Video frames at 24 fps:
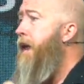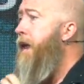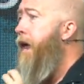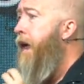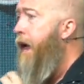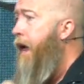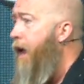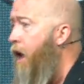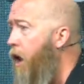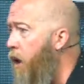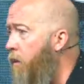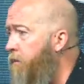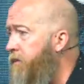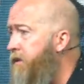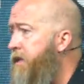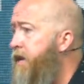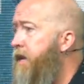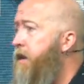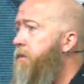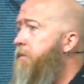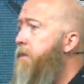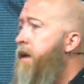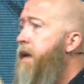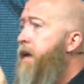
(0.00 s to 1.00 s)
and
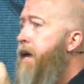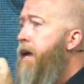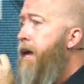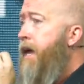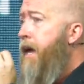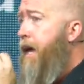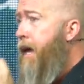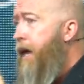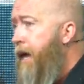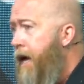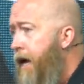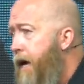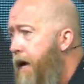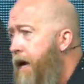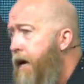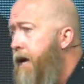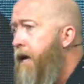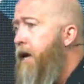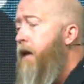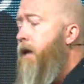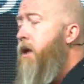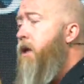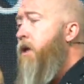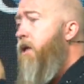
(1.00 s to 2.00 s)
helped him
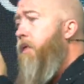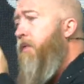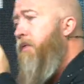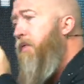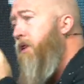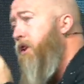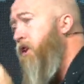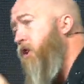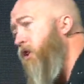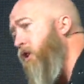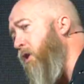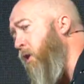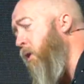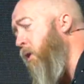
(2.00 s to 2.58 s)
in the